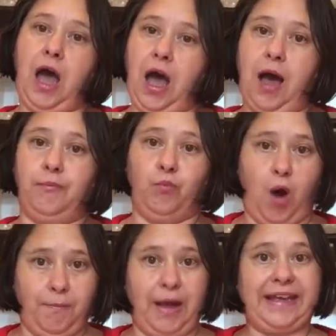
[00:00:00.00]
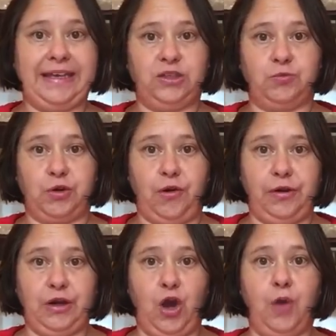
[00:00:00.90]
while my kids were
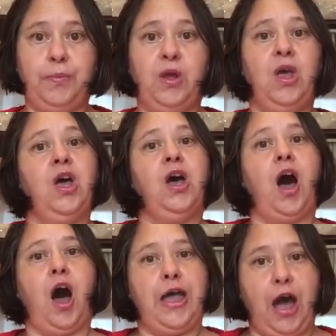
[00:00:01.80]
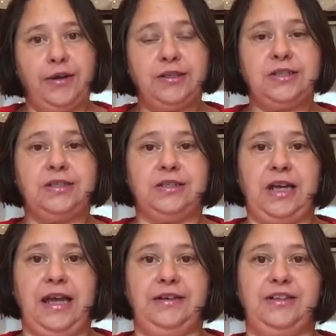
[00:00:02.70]
growing up. I
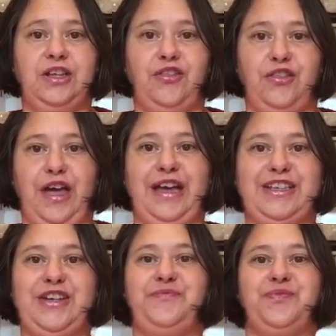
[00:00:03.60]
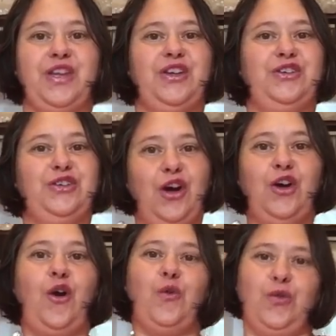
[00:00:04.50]
understand that
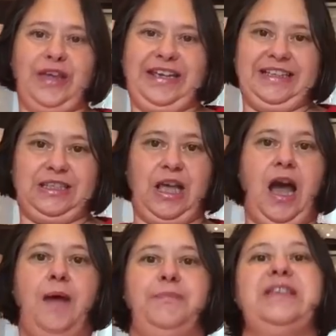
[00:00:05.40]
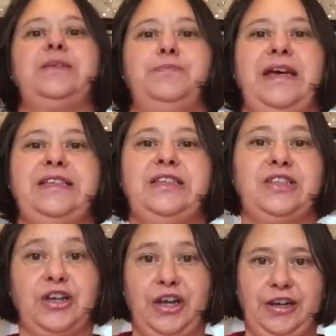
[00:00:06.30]
not all these bits and
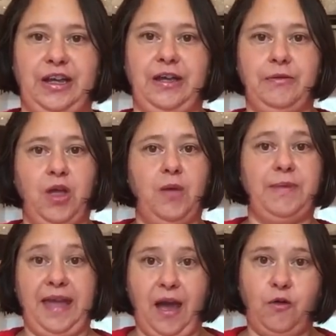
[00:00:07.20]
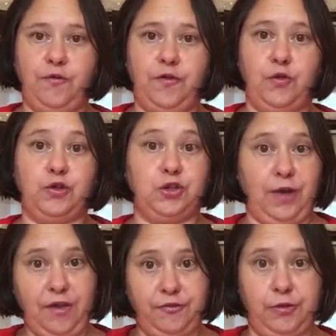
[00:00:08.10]
pieces are going to be helpful
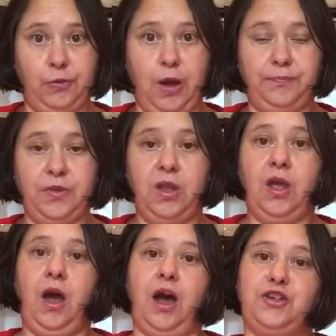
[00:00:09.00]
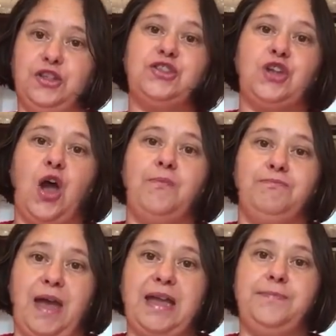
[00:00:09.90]
to everyone. I just hope
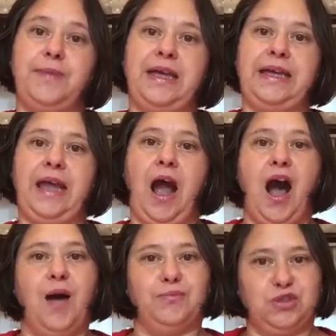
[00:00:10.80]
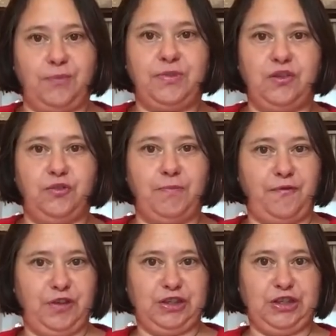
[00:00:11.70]
maybe something from my
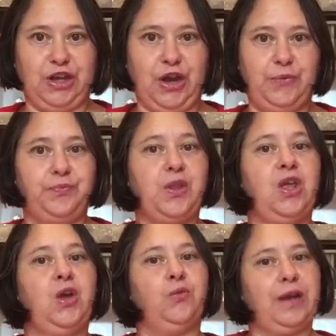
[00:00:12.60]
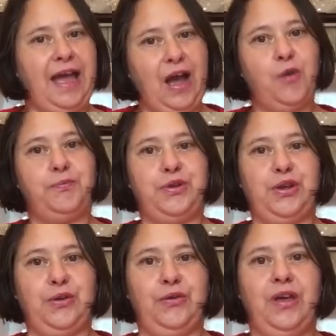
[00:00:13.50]
video will help
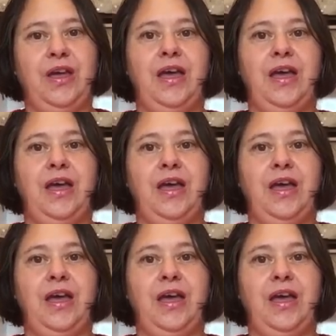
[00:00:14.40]
you